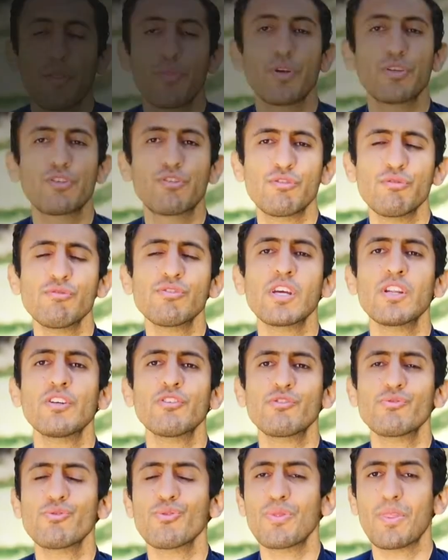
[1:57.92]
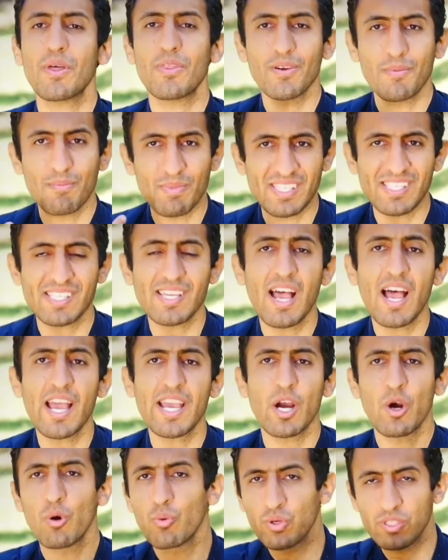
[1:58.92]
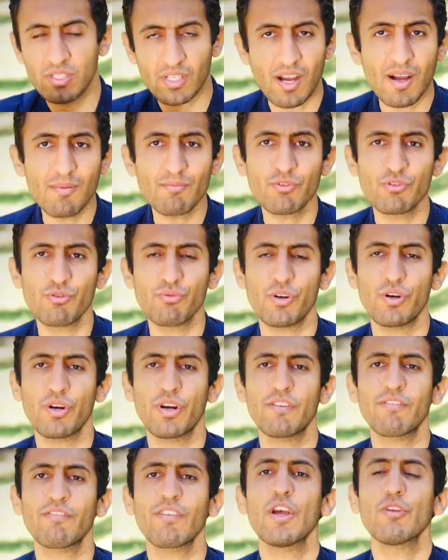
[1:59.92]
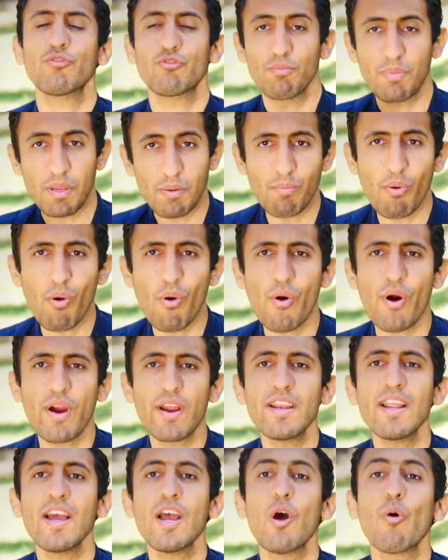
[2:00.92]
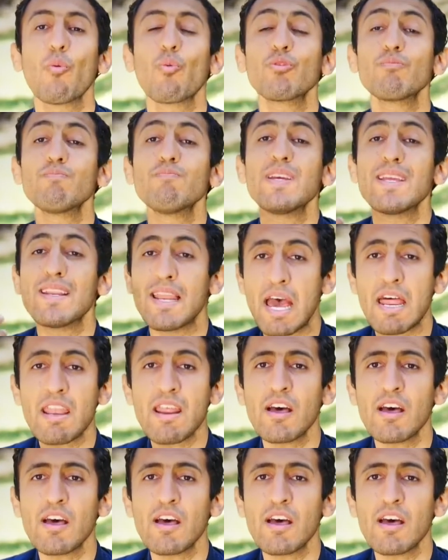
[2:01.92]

the Jews understood that the Messiah who would come to earth to be born would be none